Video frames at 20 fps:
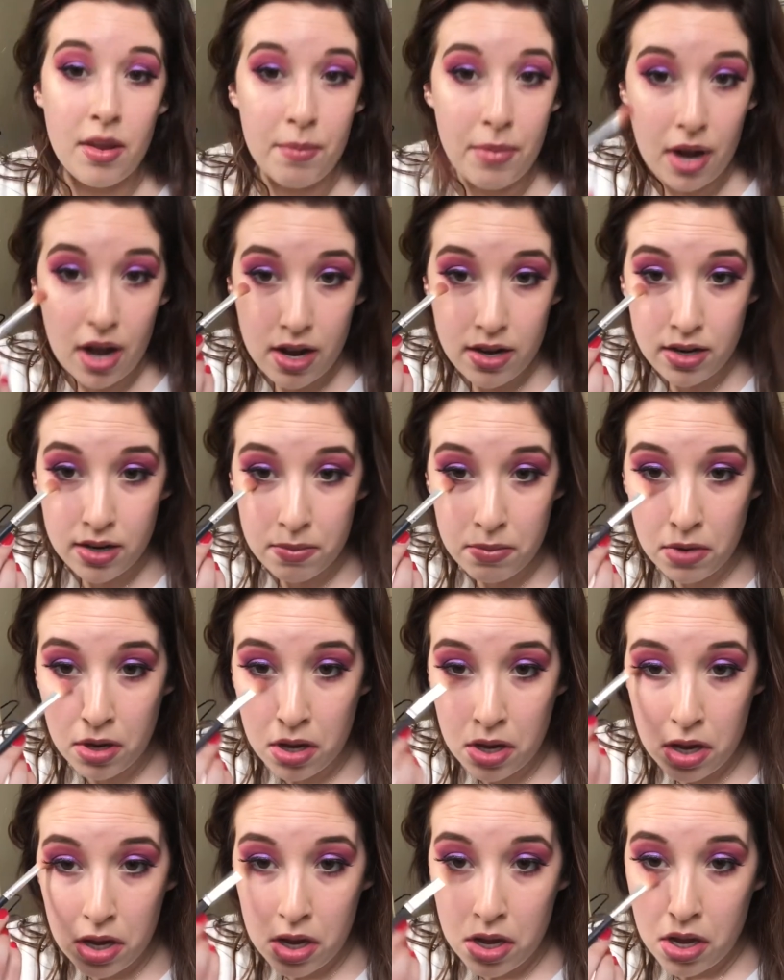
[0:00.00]
The bottom,
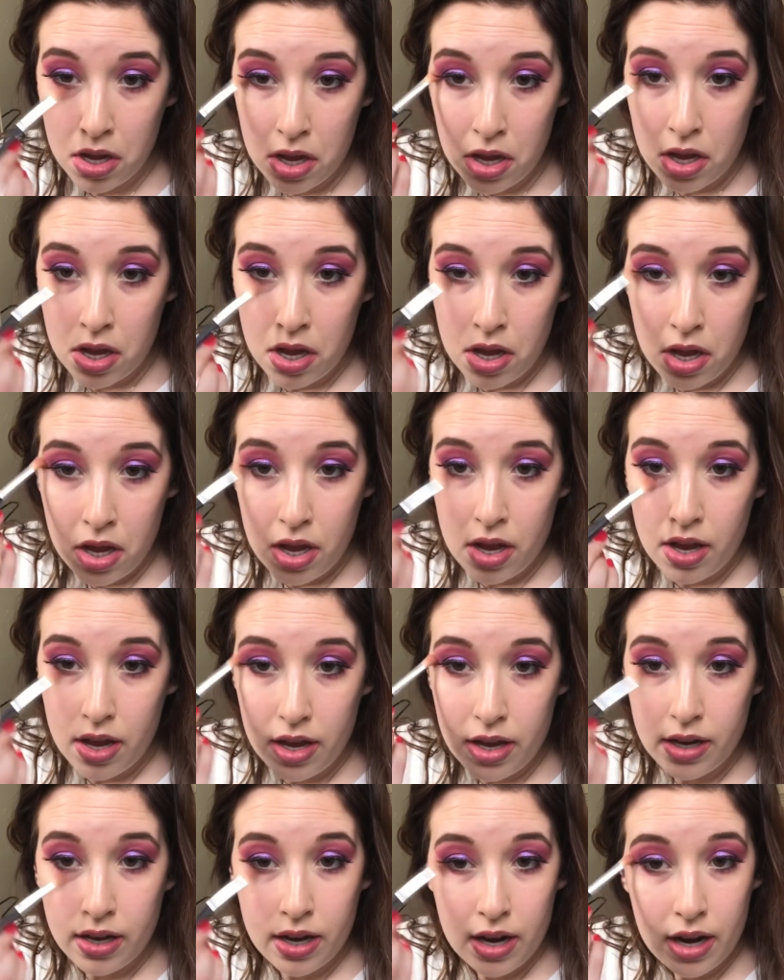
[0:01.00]

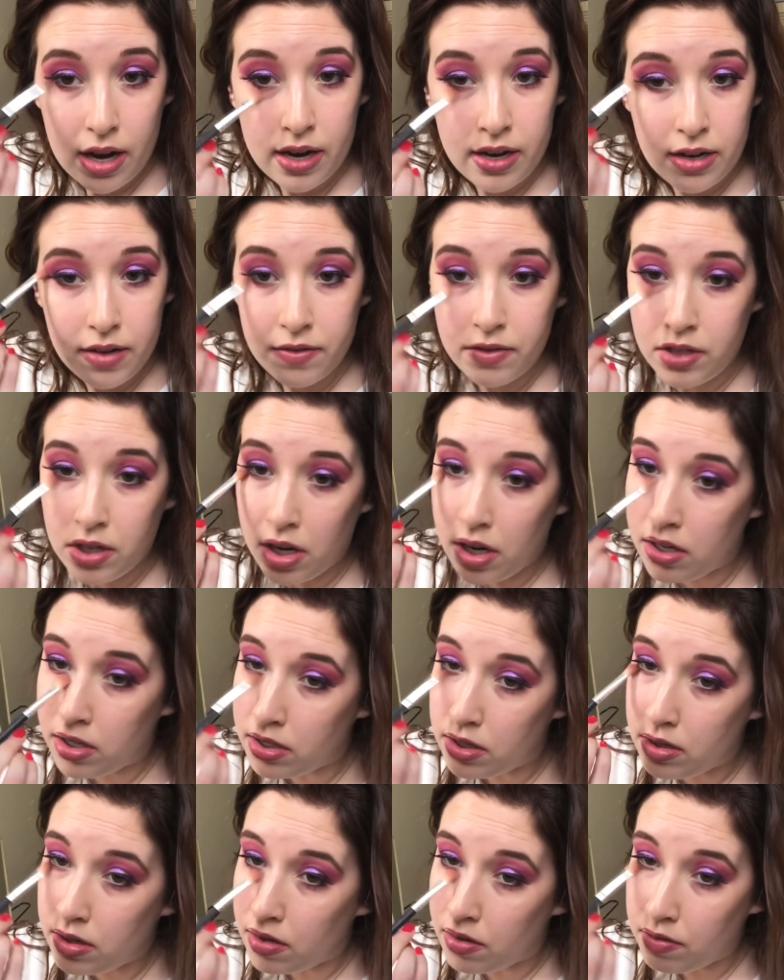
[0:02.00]
and kind of
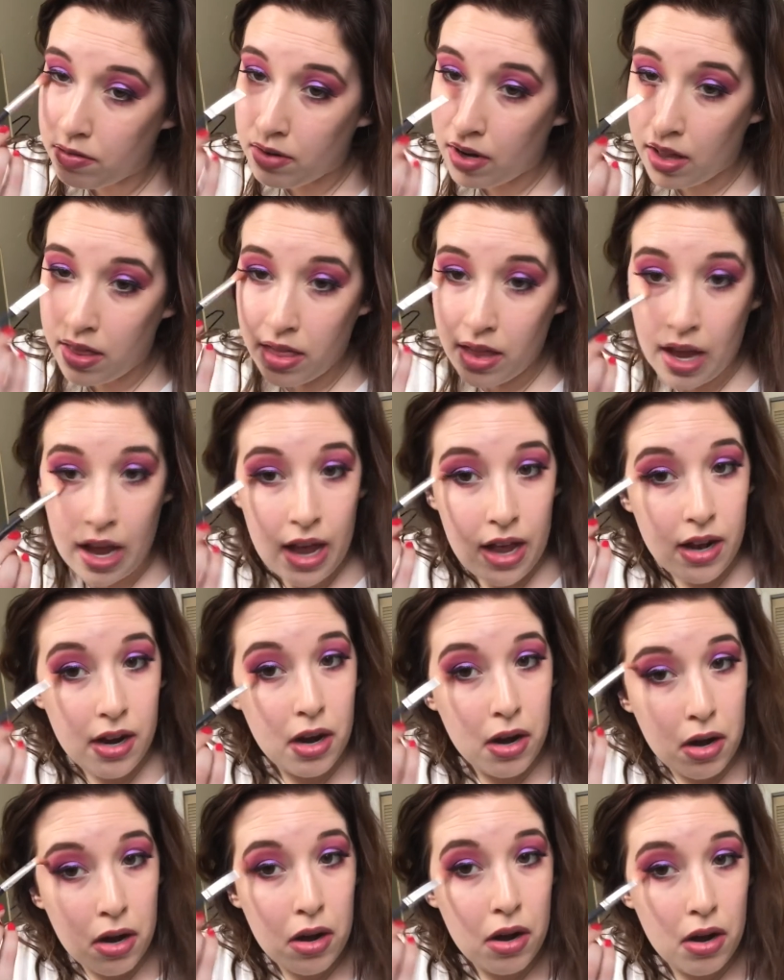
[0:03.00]
just run that
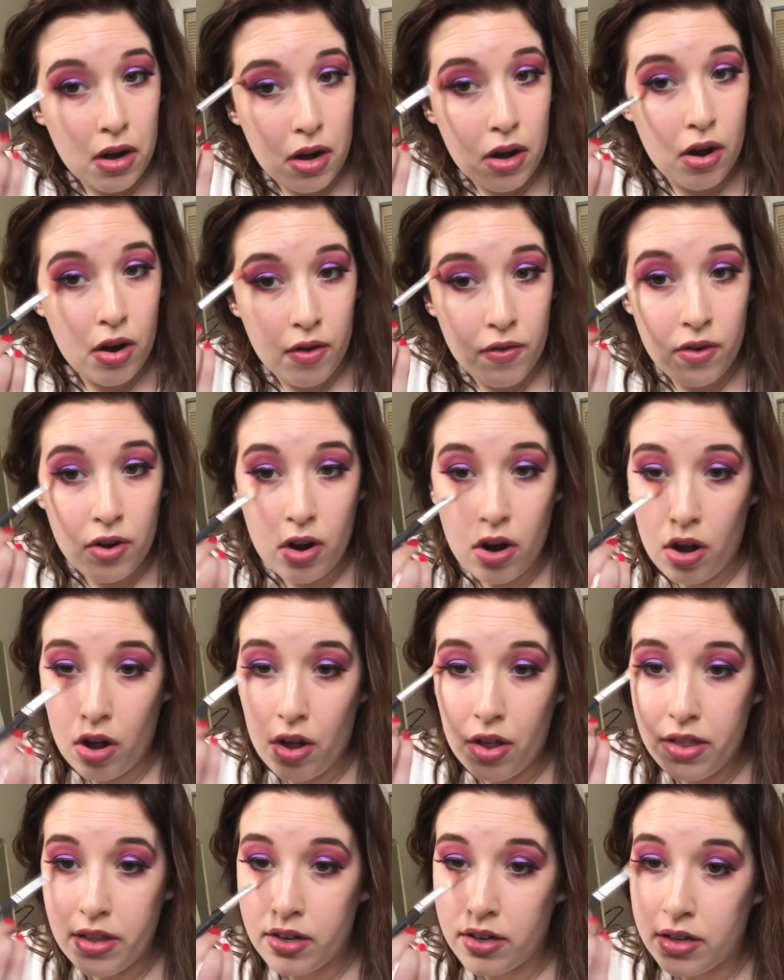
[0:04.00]
over
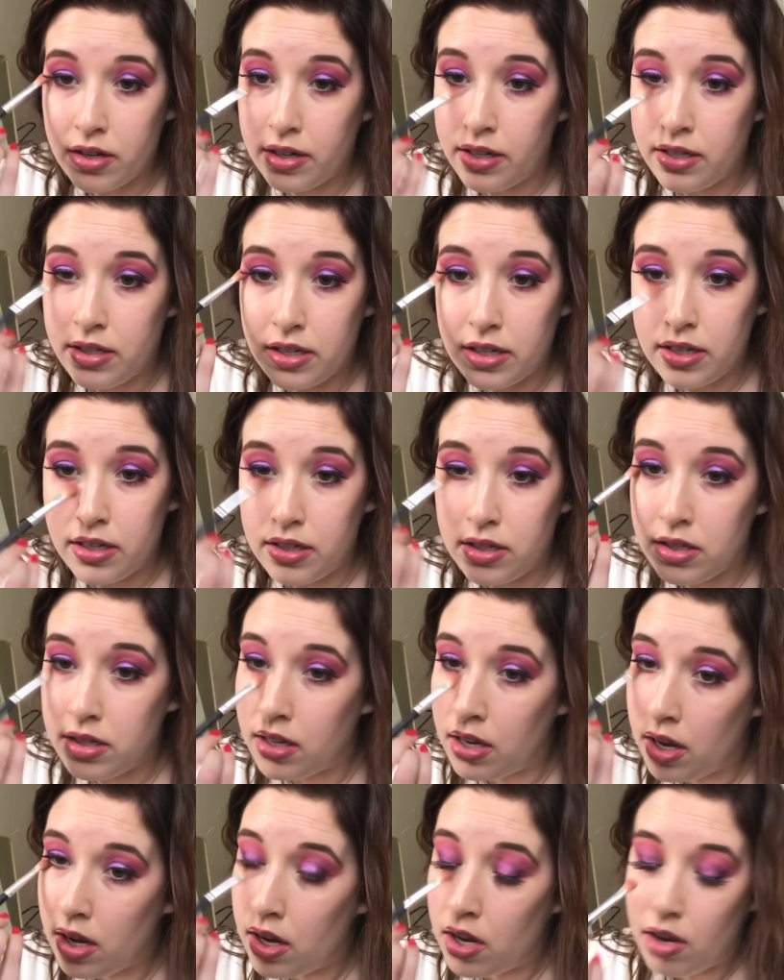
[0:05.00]
all the creases
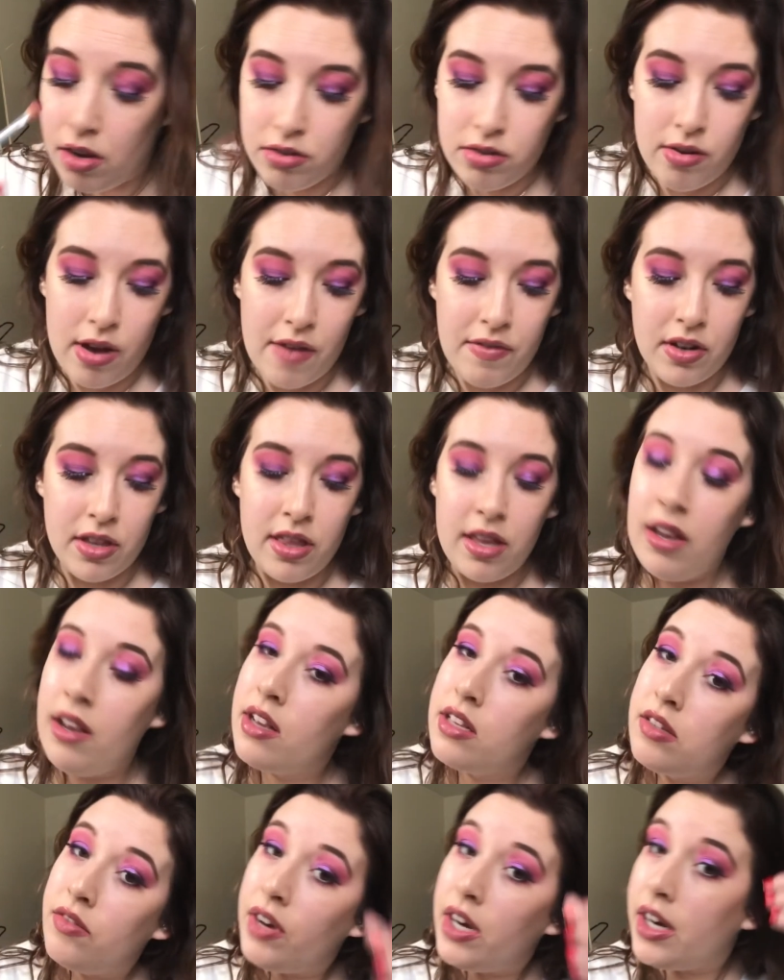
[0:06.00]
so everything
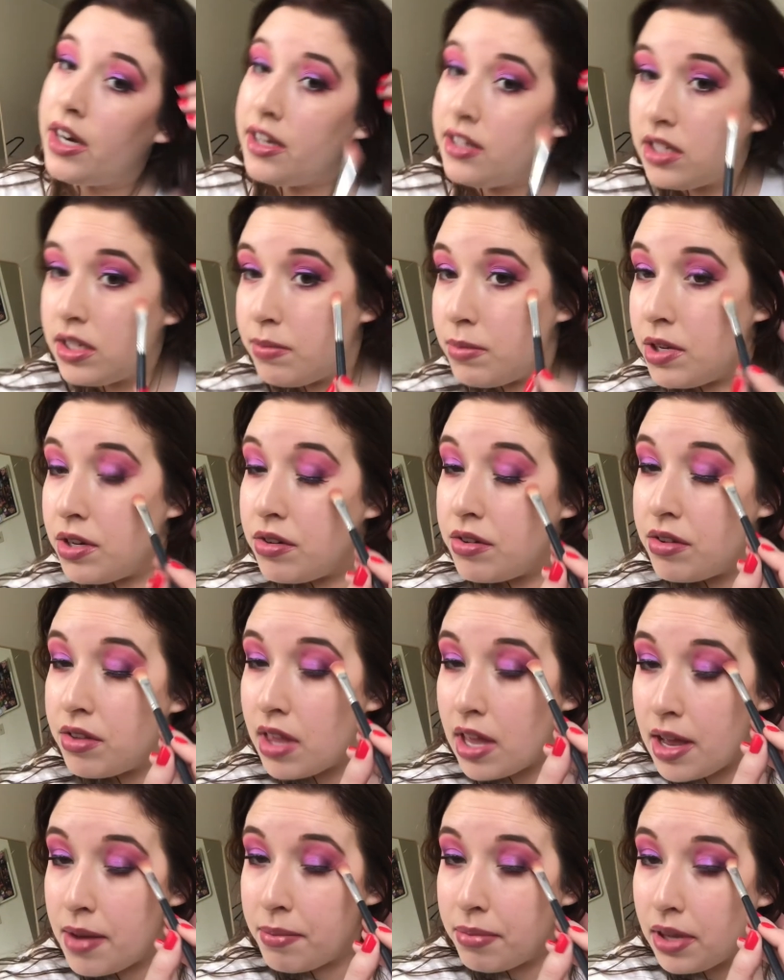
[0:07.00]
is very smooth
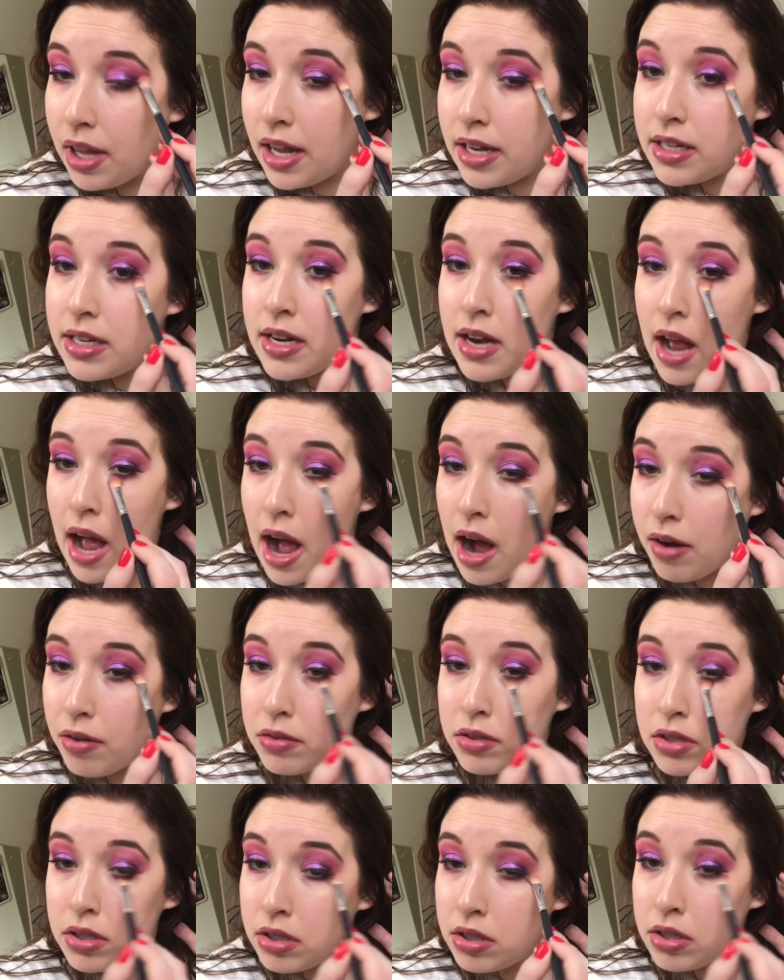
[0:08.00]
and blended
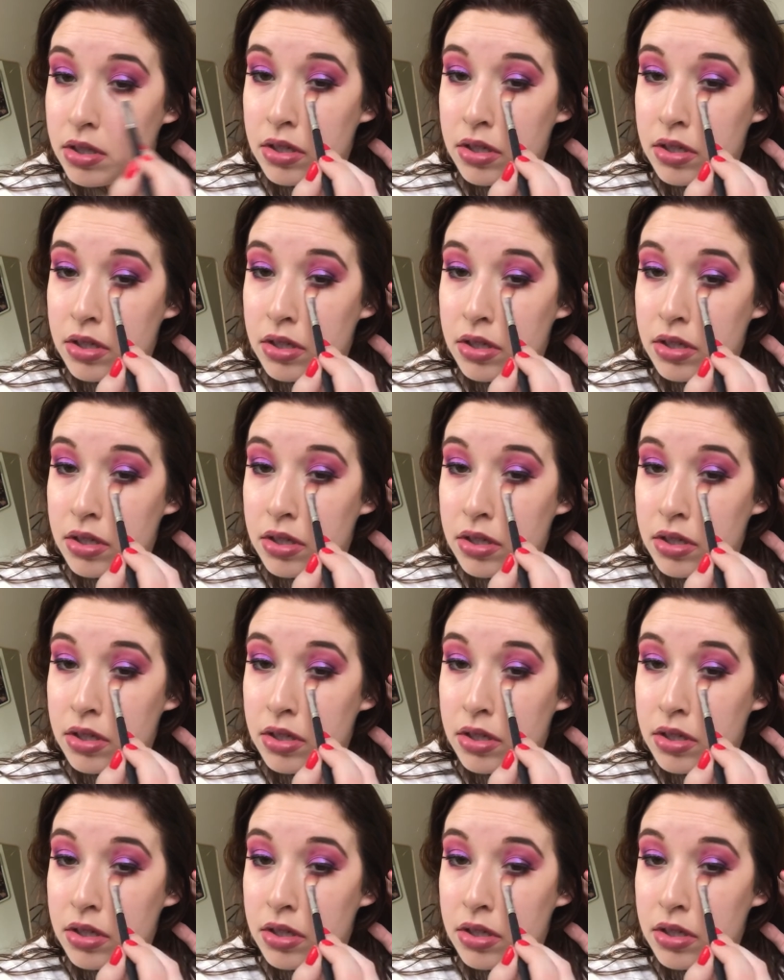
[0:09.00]
out.